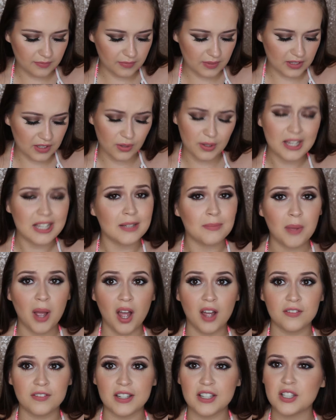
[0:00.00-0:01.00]
So it's
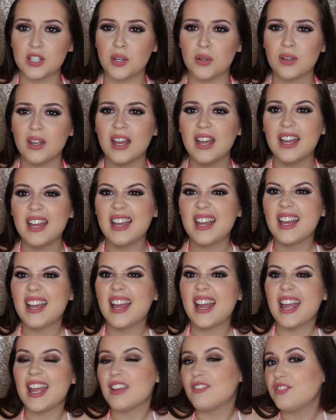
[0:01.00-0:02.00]
perfect. So
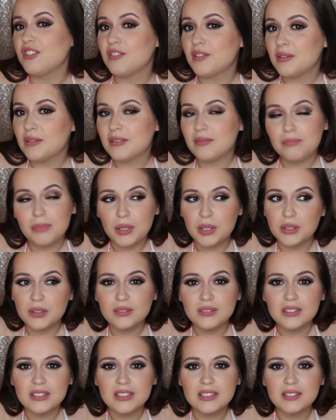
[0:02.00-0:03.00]
if you're in
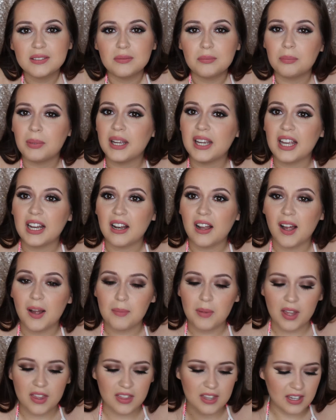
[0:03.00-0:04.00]
Boots, pick it up.
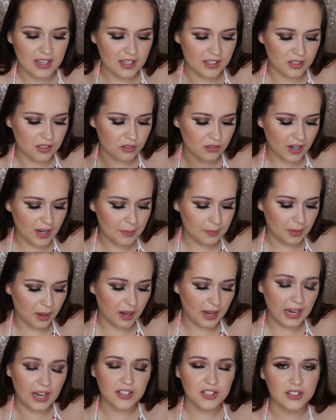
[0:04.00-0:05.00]
I think it's a great
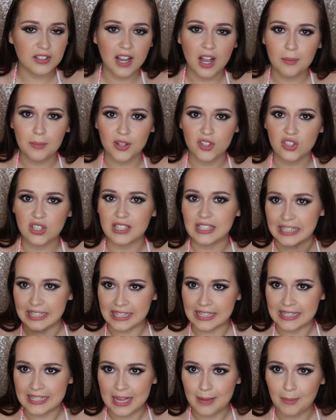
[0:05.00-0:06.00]
buy. I don't know how much it is because
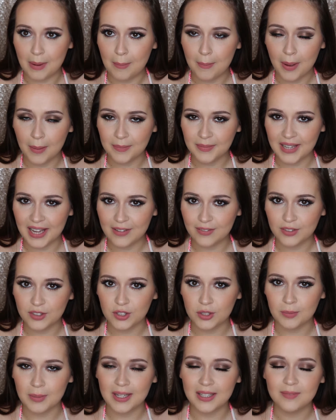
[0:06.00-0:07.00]
I say my mum gave it
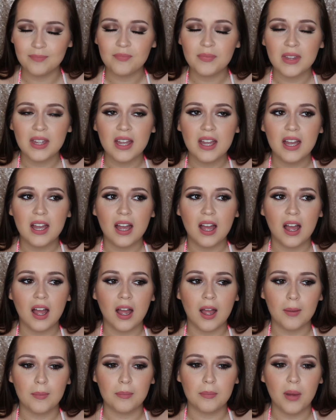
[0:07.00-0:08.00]
to me.
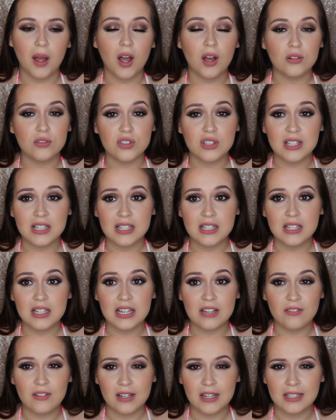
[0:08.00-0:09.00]
But I'll just
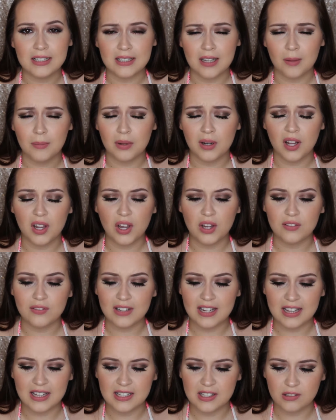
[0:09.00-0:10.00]
leave it linked down below.
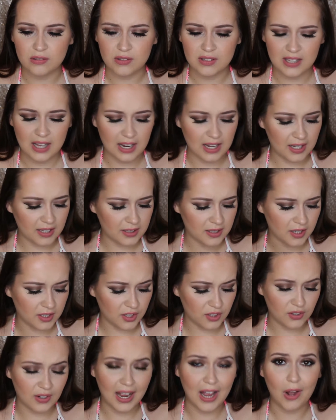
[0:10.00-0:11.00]
Hopefully they still sell it. I
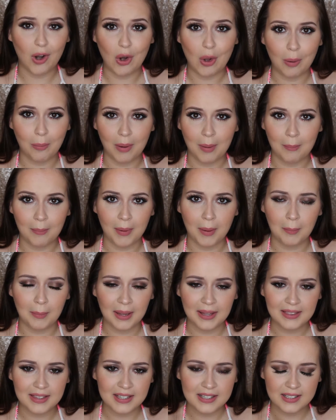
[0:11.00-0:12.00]
don't know how long my mum
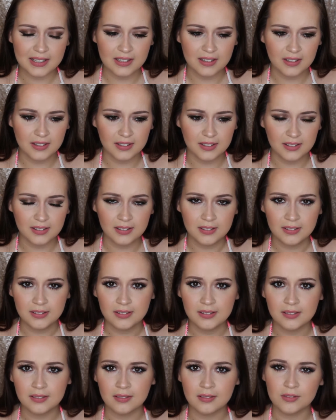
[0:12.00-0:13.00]
had this in her
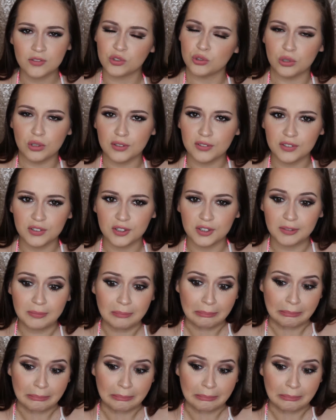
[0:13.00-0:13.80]
drawer for.